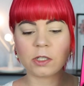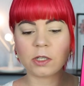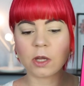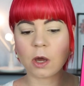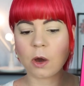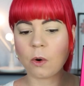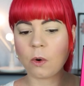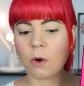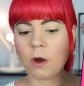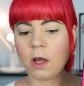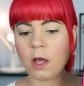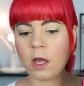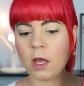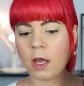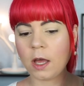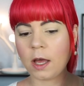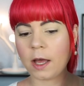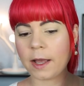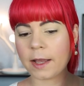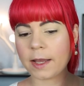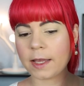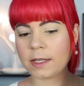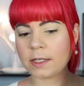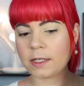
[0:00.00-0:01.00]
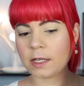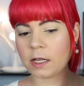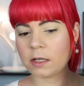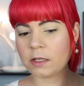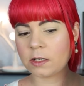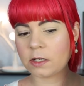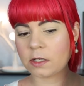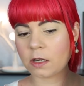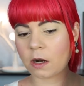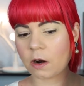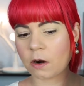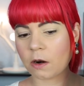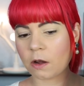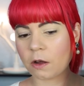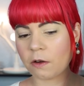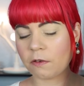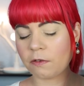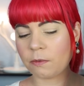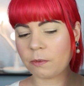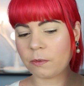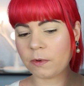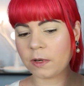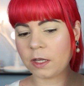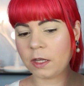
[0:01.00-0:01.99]
So I guess I'll start
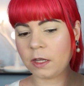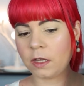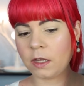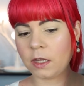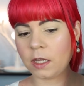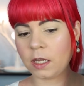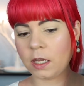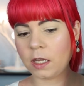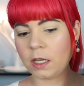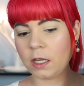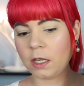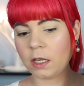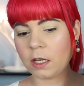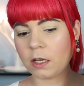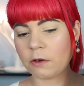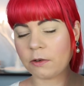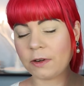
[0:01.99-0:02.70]
off with the